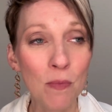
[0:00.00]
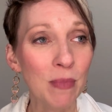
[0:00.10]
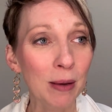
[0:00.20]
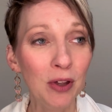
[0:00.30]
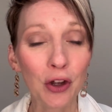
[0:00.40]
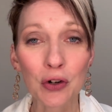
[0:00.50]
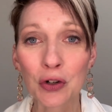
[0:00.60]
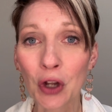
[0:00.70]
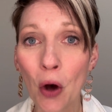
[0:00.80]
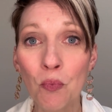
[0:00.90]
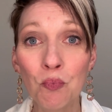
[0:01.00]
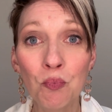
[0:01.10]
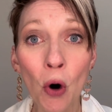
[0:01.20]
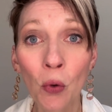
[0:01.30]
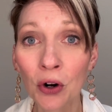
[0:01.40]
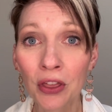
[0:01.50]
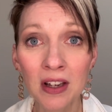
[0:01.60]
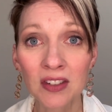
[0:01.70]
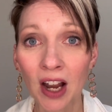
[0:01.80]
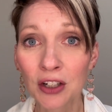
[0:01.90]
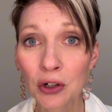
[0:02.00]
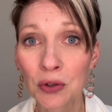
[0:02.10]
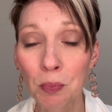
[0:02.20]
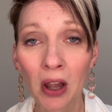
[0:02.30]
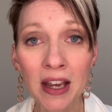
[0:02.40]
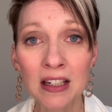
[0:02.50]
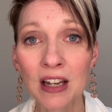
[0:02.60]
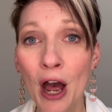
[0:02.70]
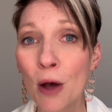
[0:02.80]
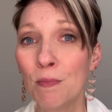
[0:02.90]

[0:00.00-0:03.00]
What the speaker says: Maybe there's more things on your plate.